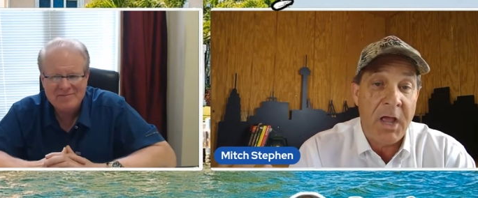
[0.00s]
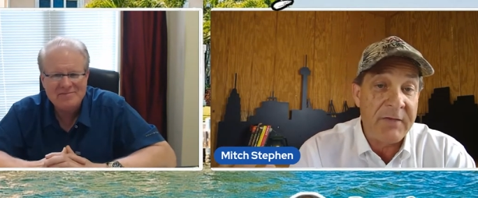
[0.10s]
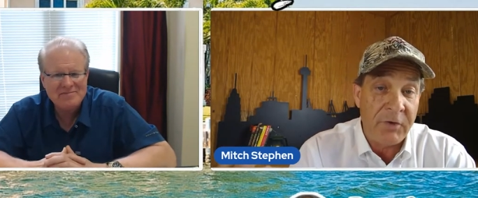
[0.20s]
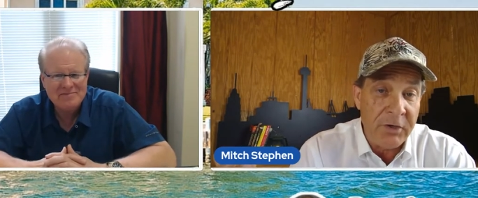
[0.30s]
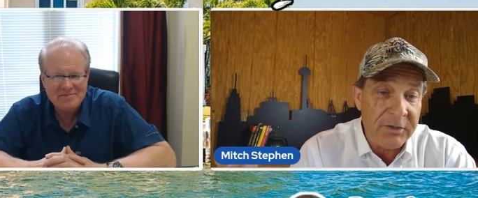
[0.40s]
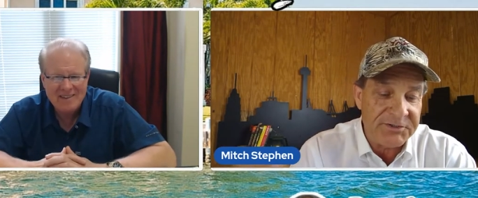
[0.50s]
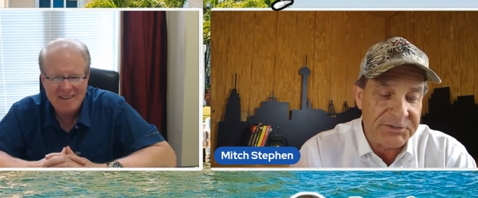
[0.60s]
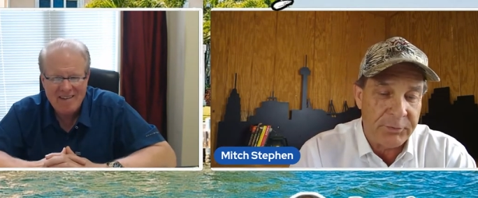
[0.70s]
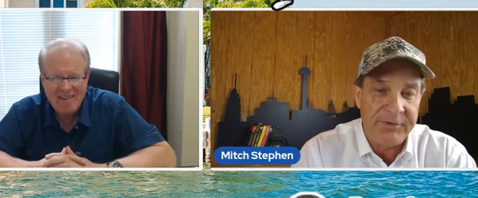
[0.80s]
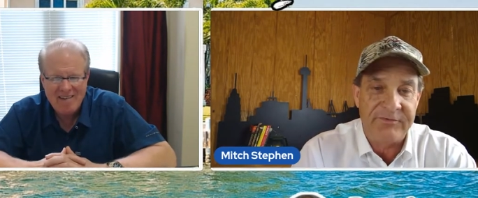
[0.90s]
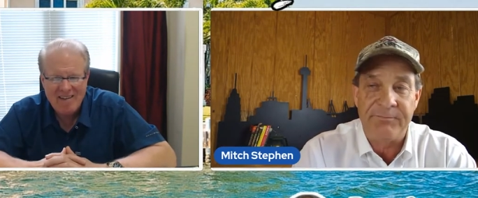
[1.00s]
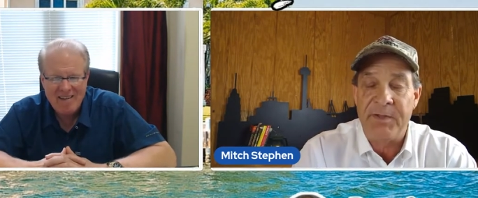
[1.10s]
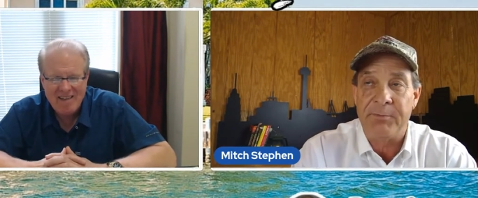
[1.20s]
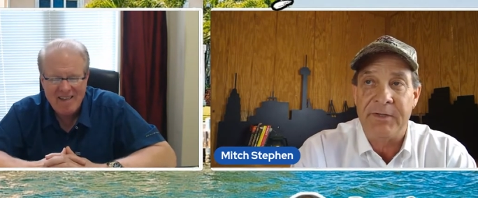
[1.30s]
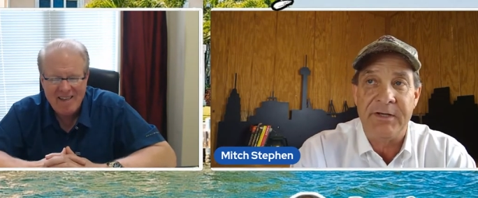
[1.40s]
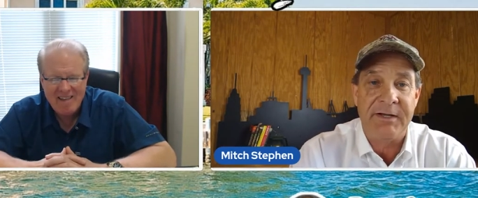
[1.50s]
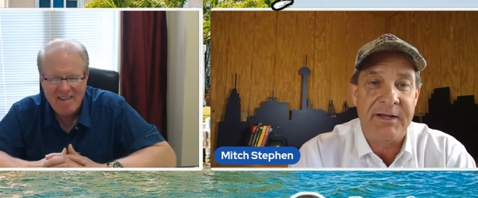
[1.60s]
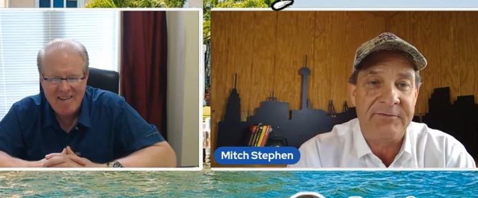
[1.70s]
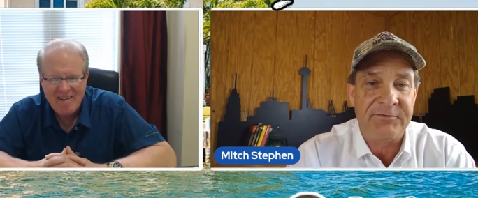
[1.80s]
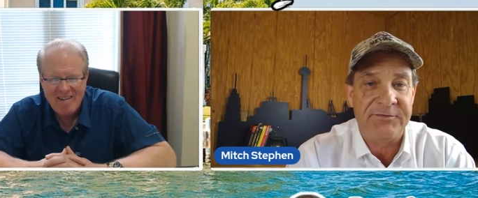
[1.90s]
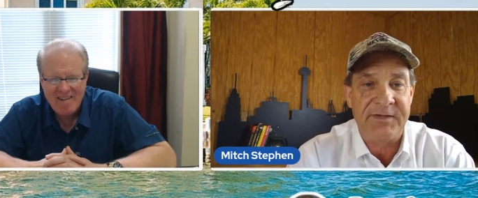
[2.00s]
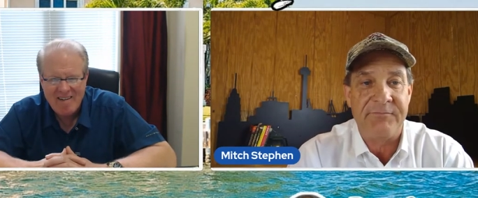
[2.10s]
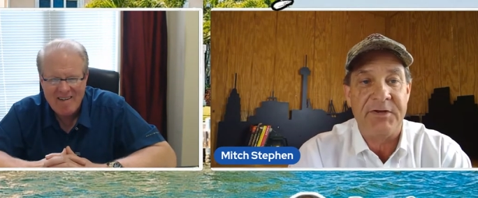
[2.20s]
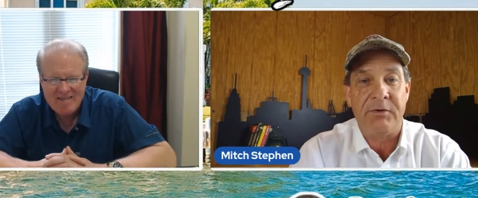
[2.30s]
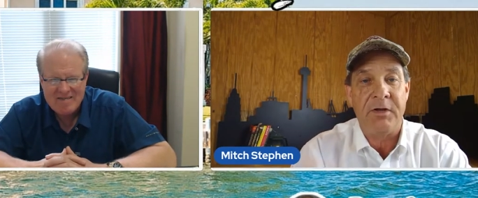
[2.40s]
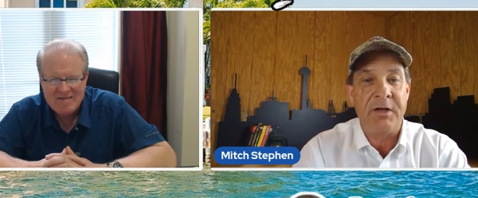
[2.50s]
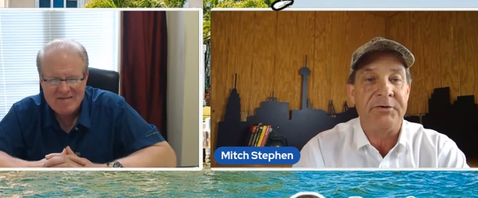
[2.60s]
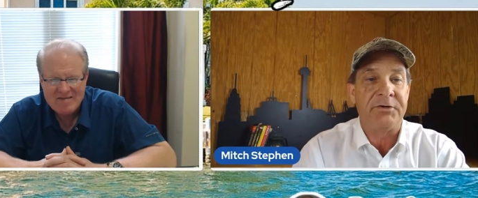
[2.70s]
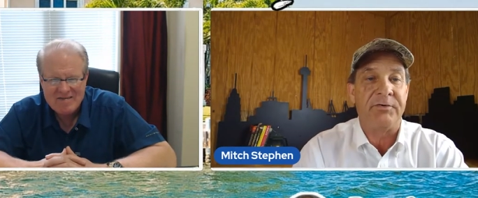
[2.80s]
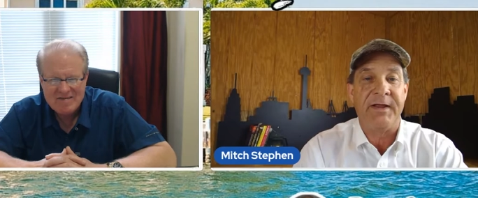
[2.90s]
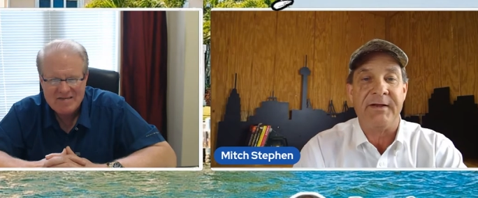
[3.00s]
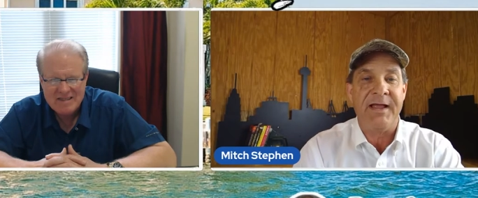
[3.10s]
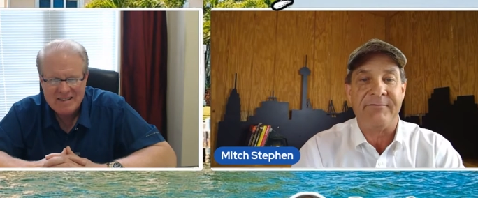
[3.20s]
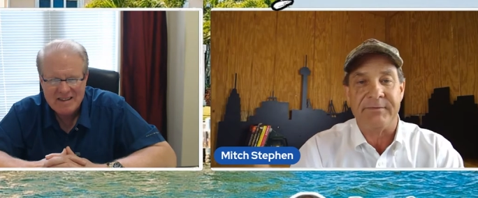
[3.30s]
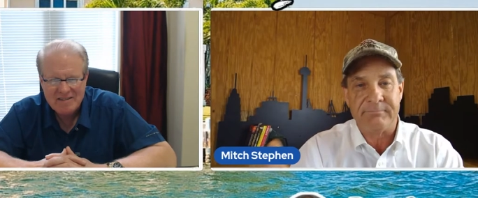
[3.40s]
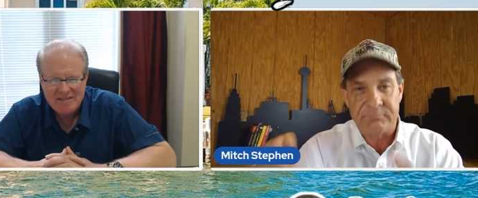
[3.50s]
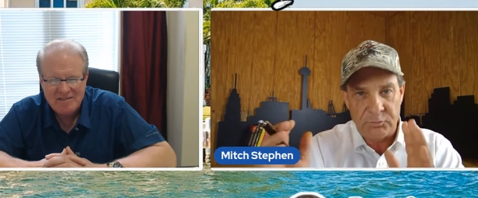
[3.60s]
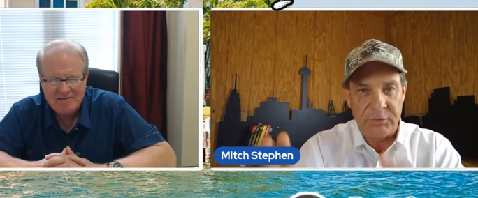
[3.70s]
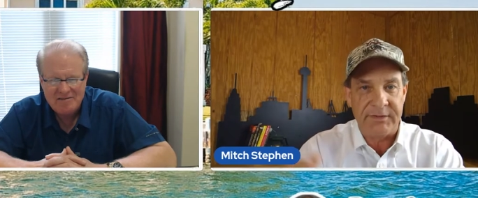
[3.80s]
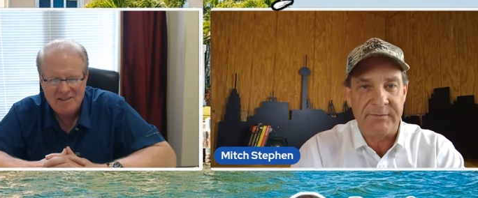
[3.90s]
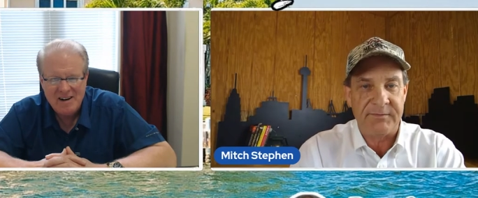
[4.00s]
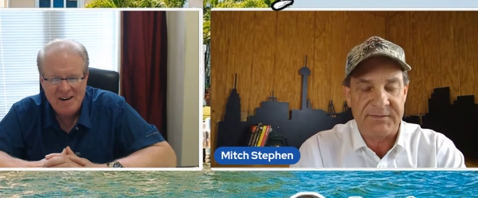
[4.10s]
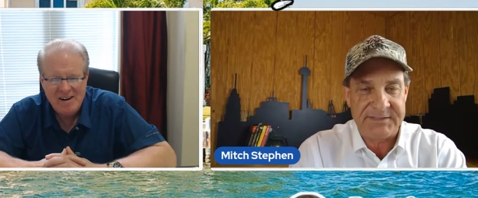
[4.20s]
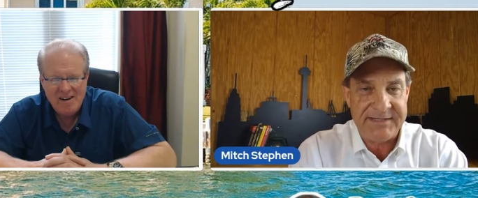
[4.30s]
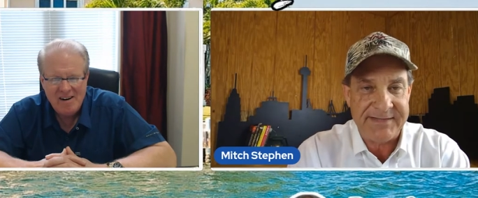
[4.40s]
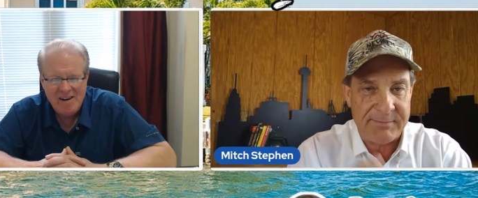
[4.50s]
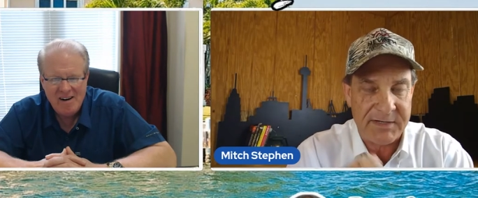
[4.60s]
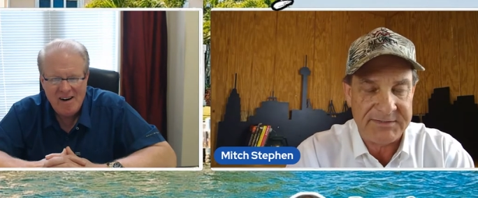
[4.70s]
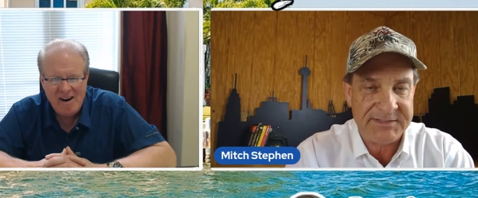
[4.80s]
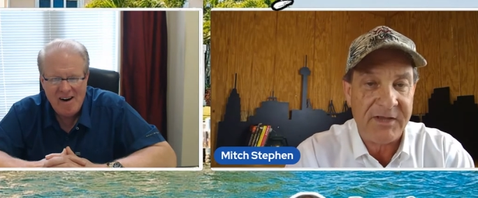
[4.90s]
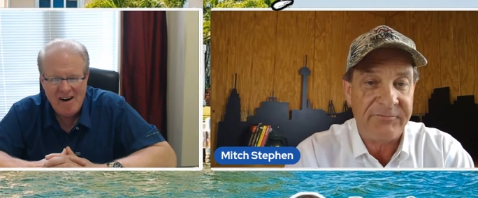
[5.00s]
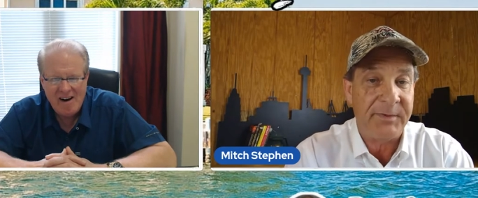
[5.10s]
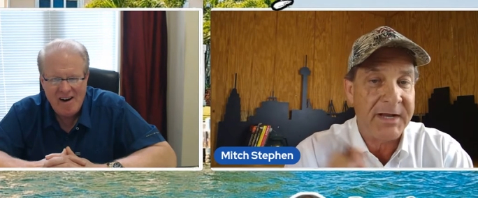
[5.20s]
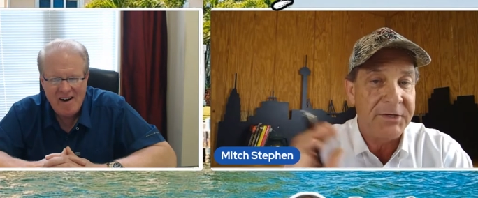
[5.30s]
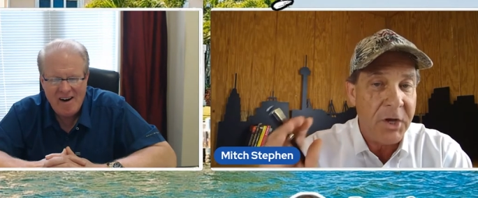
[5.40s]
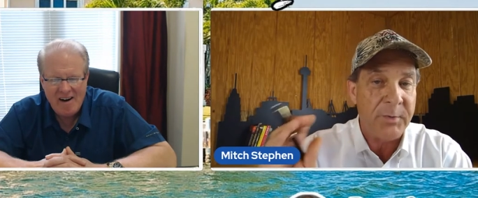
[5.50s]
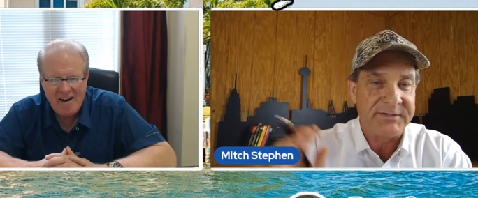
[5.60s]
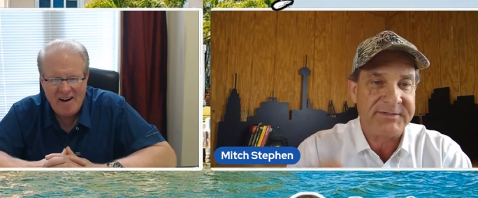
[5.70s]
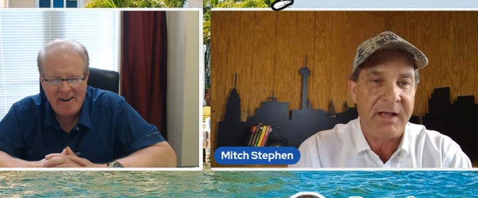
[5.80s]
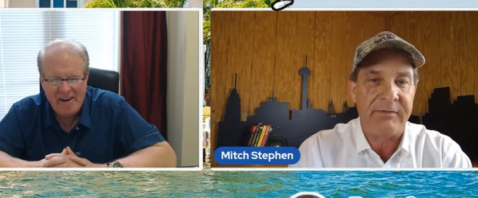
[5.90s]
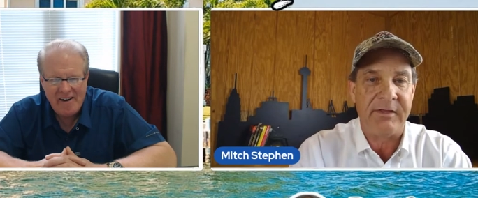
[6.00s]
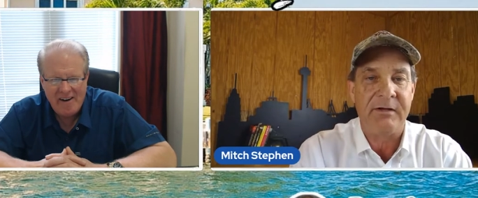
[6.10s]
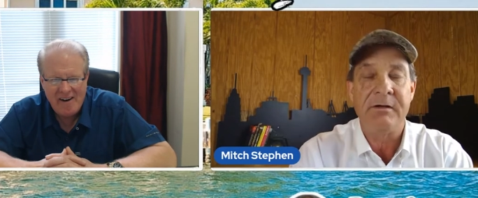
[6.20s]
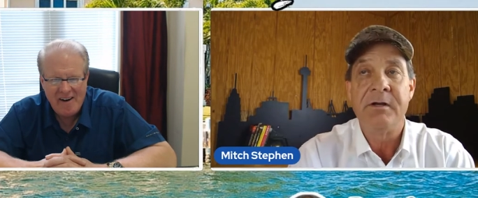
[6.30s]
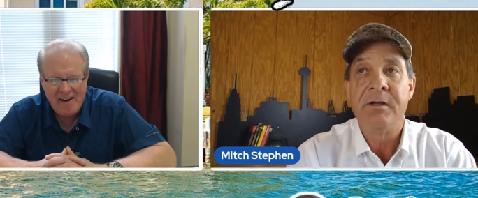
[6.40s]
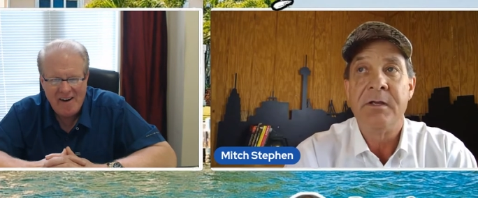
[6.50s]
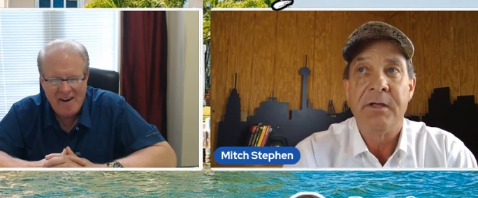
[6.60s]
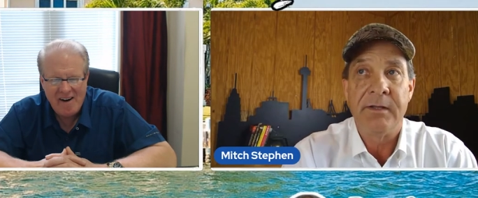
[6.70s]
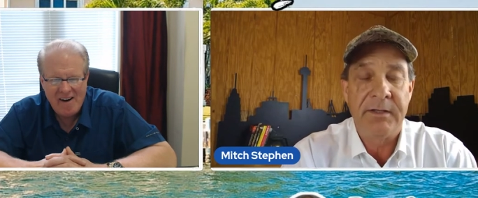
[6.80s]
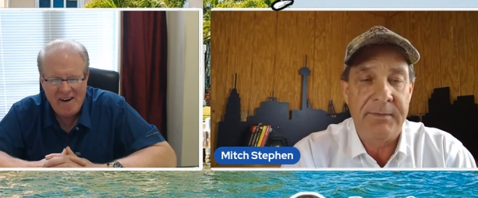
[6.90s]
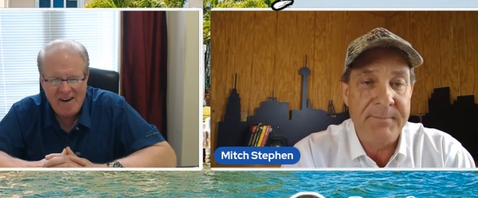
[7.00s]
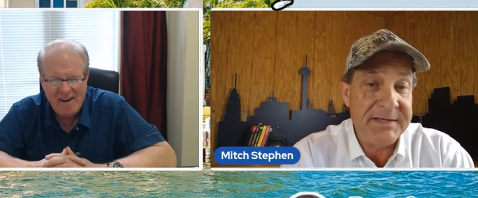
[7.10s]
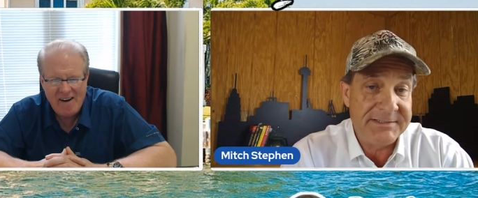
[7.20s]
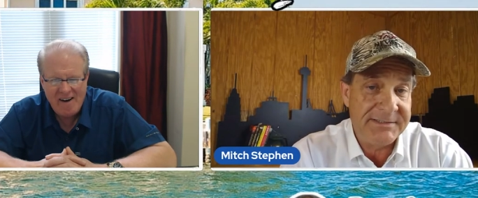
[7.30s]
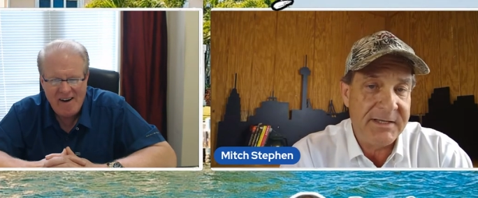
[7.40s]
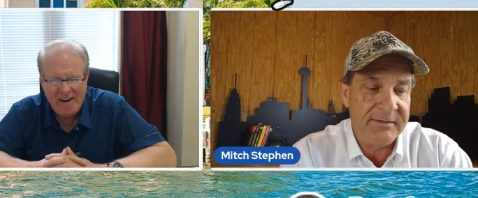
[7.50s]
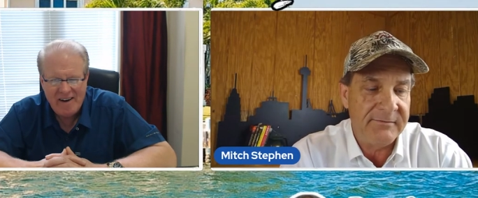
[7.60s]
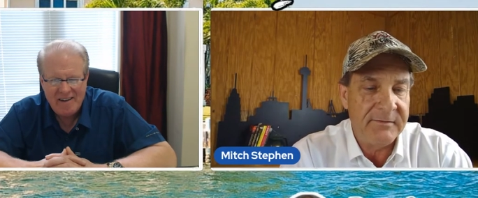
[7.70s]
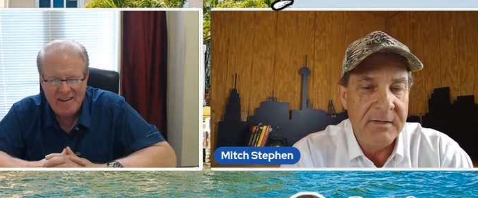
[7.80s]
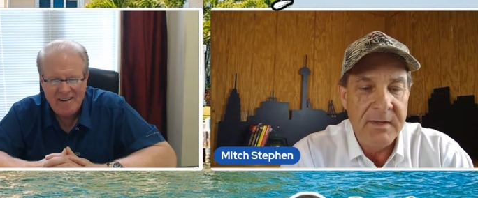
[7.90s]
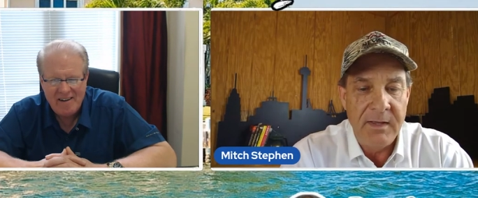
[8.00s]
Speaker 1: have heard stories of people getting an extra 70 or 100 grand. Haven't really seen that myself, but I know it's out there. It makes sense